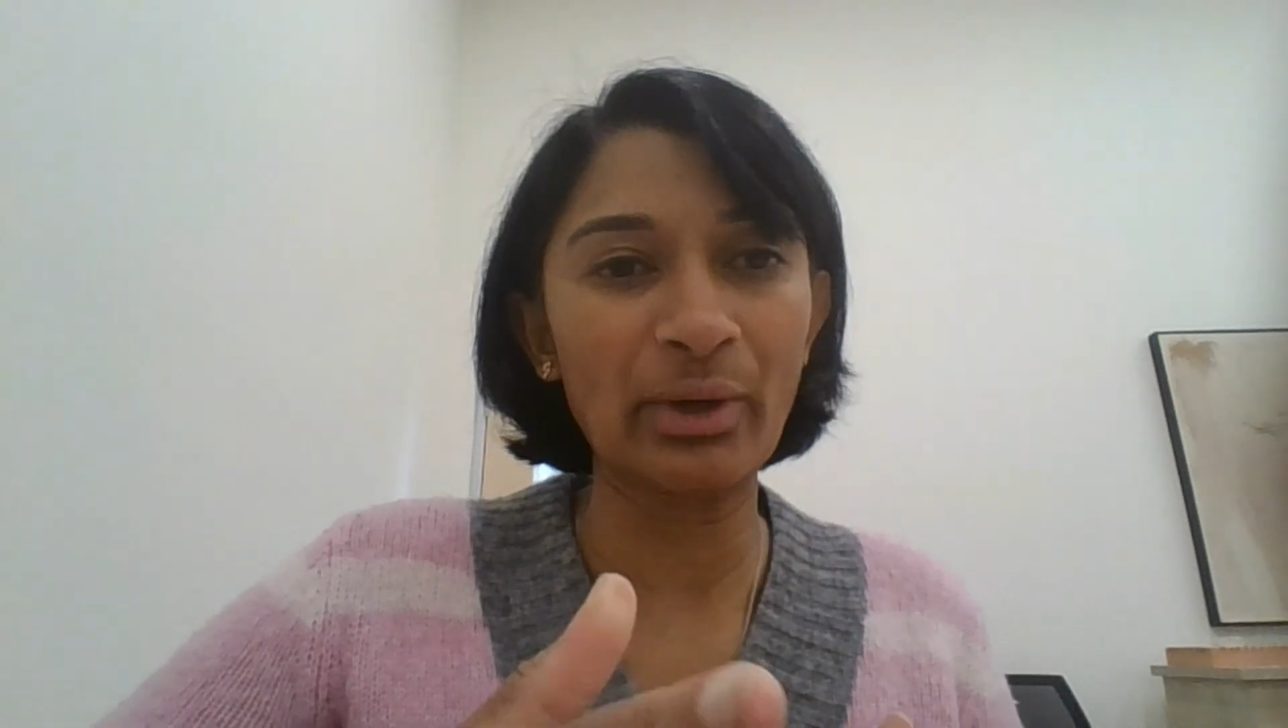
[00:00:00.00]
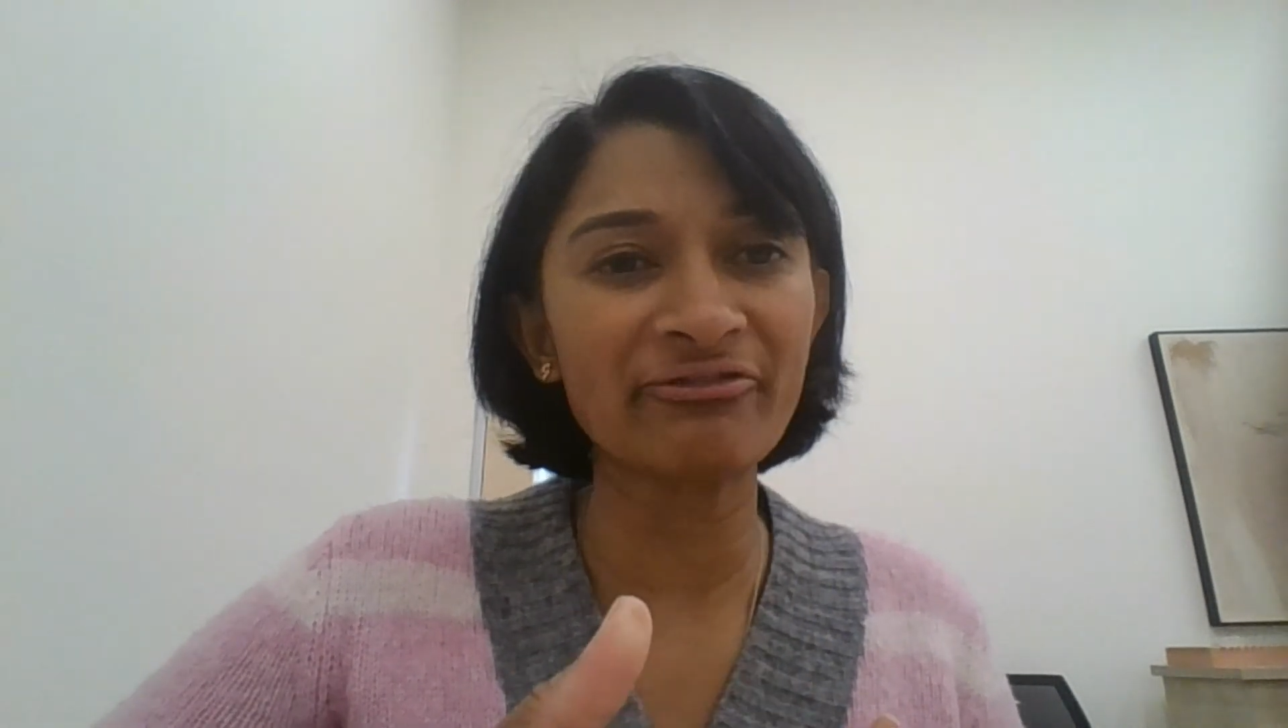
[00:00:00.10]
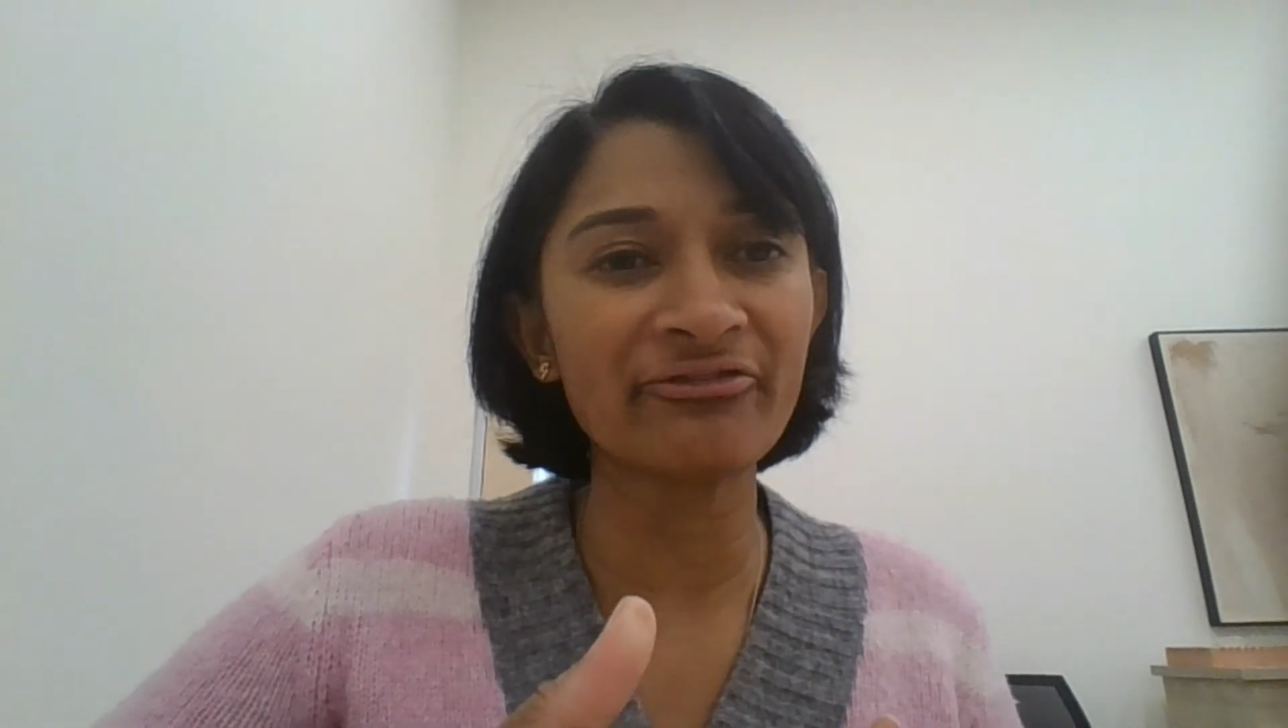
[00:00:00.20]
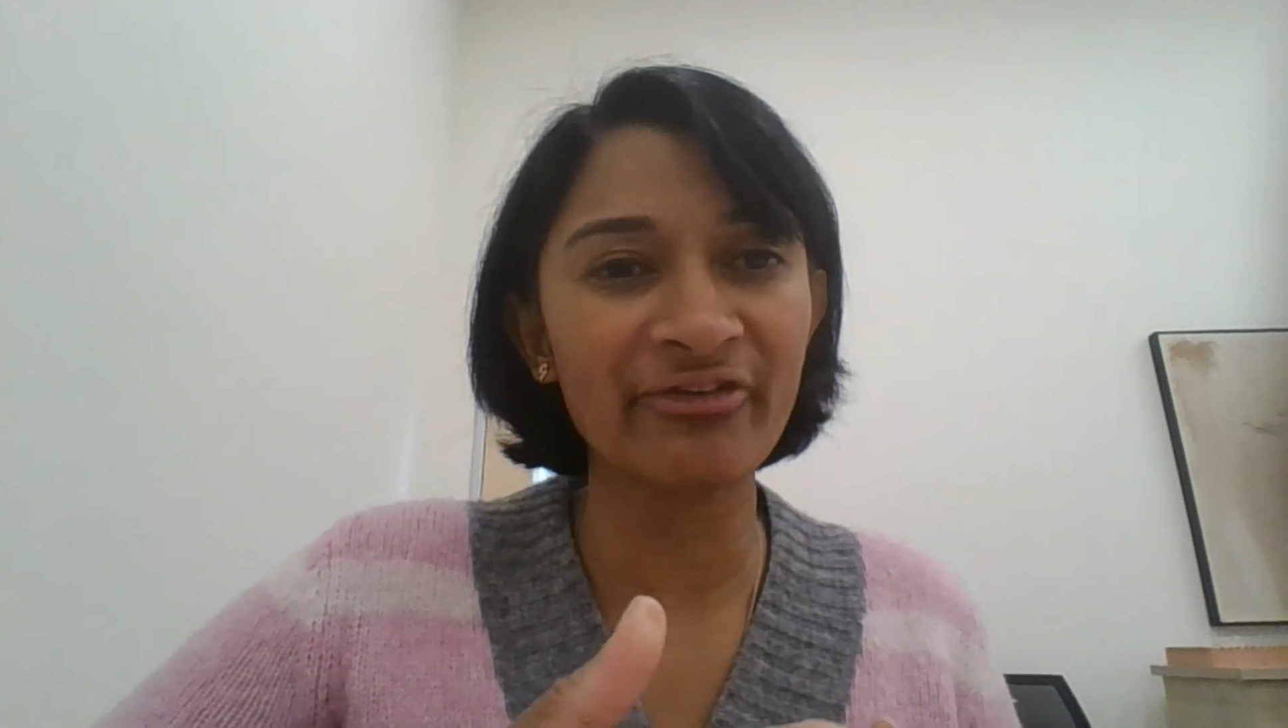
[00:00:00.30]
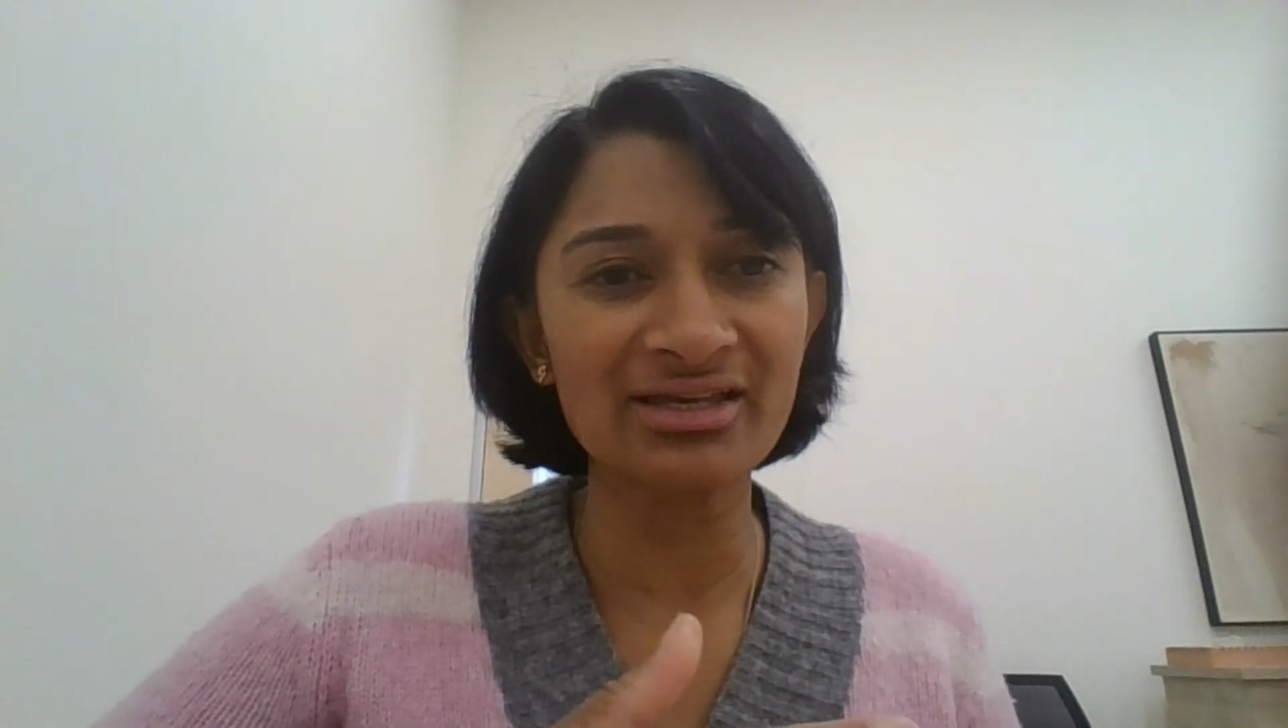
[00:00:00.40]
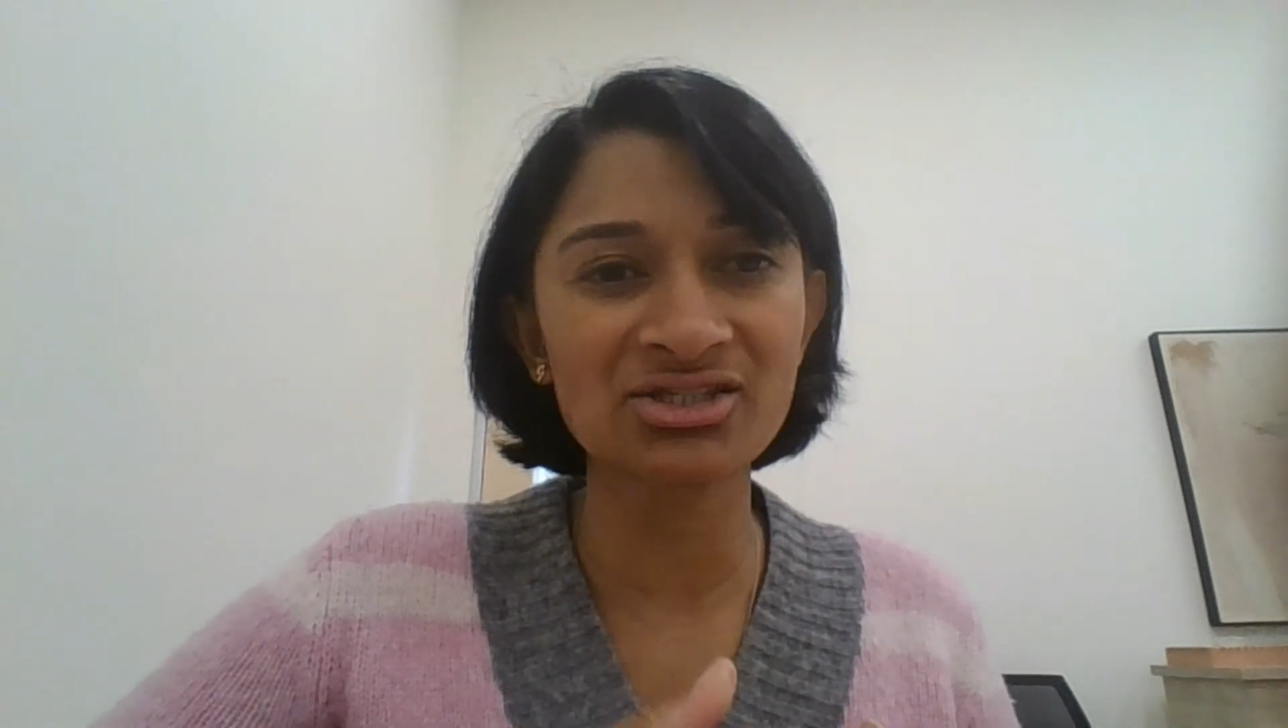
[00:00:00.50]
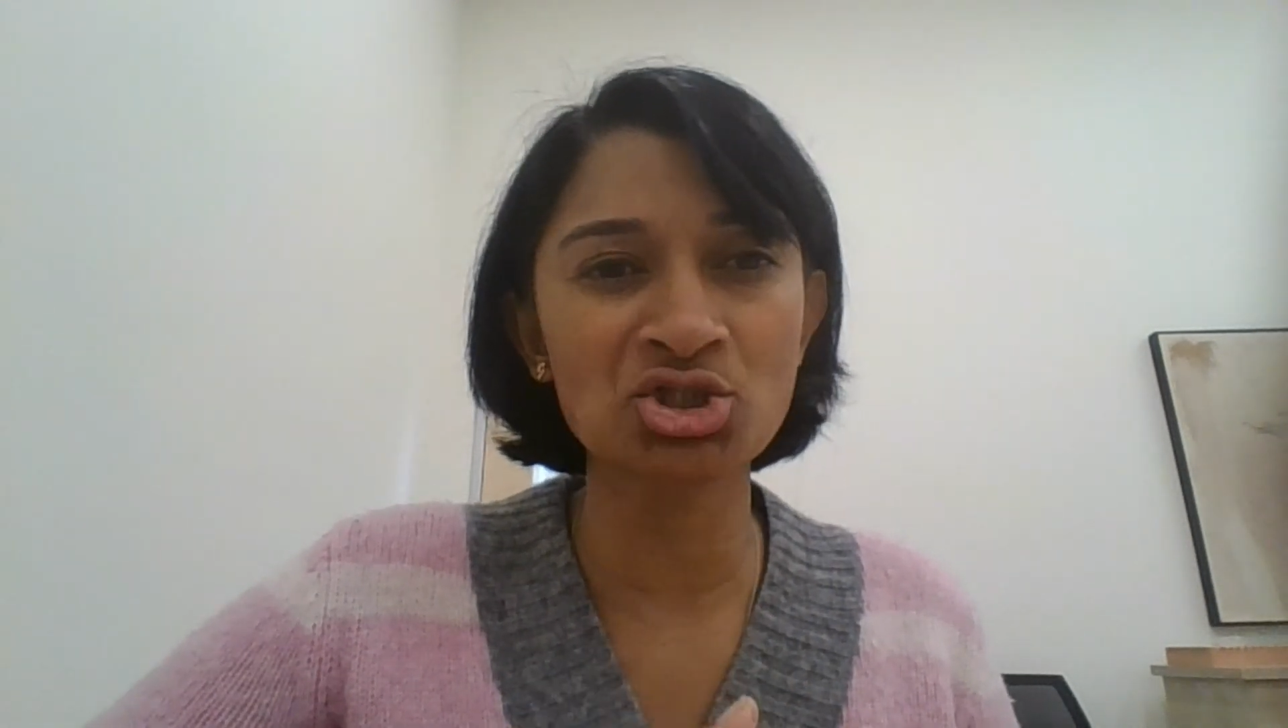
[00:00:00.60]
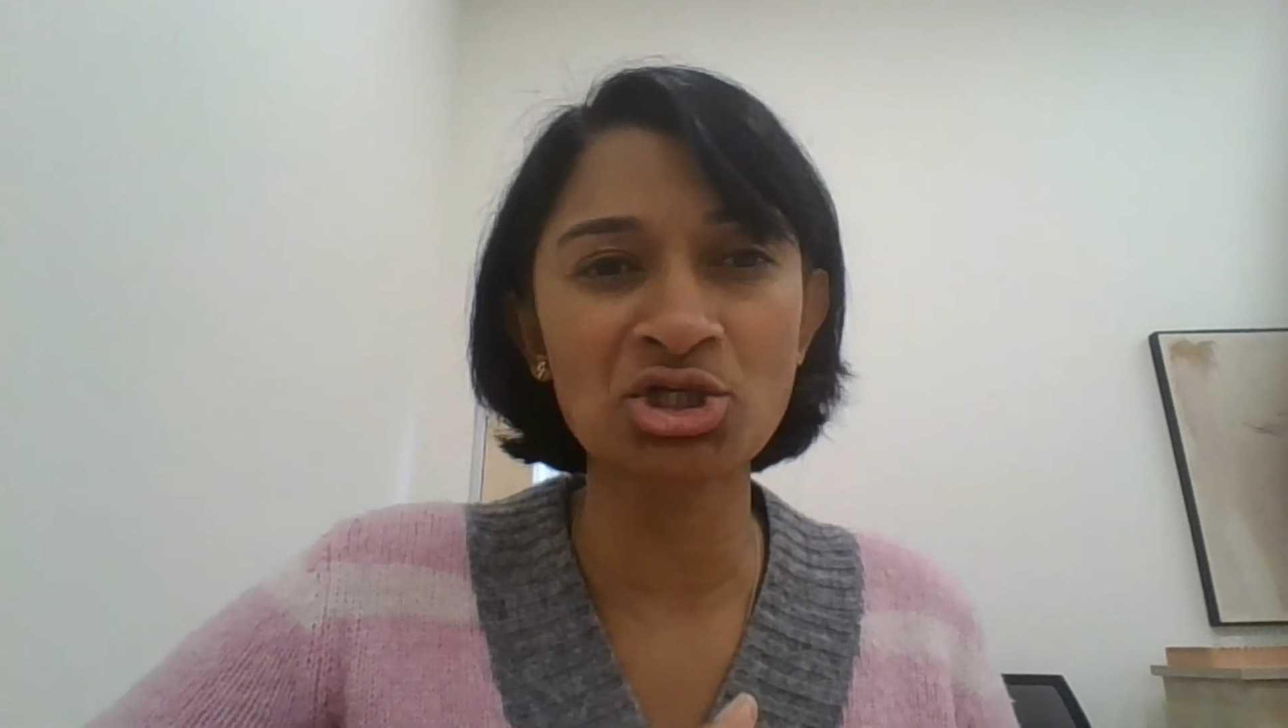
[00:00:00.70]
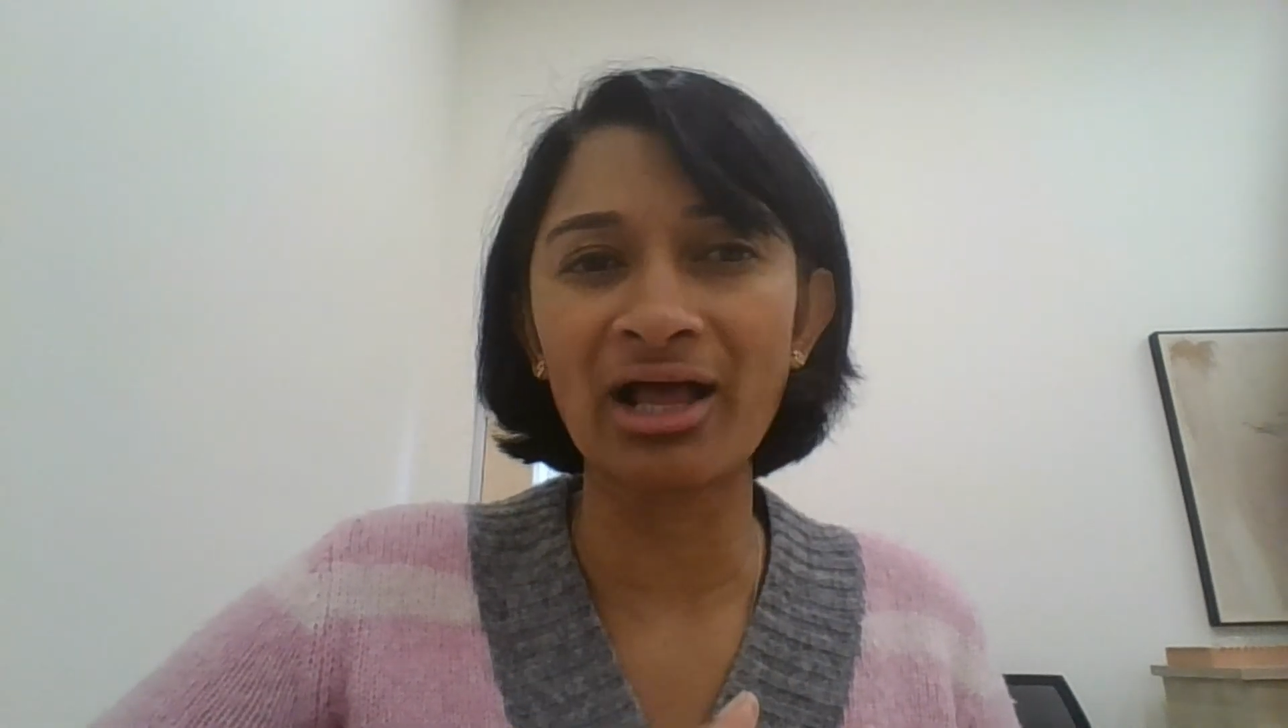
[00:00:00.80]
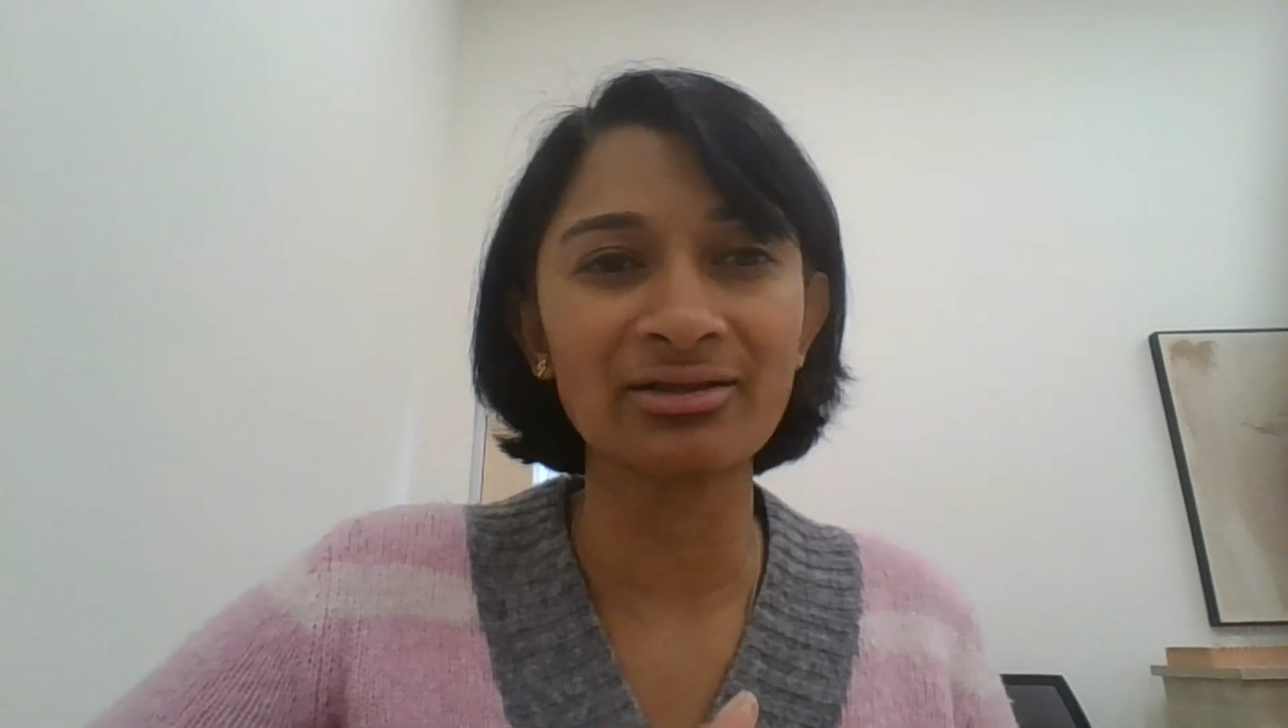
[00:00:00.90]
anyway, face